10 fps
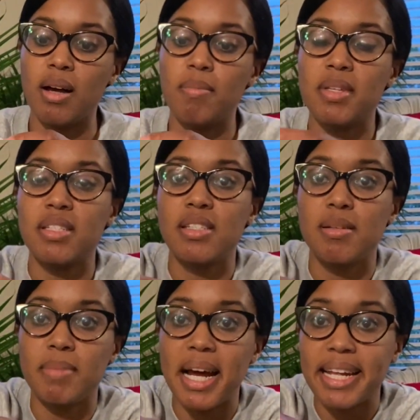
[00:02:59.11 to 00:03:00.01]
This is
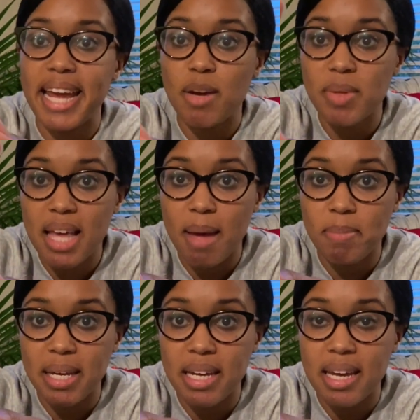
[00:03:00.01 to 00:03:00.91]
some Lidocaine with
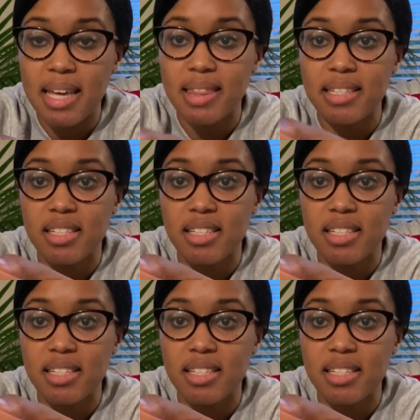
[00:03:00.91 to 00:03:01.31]
Epi, and this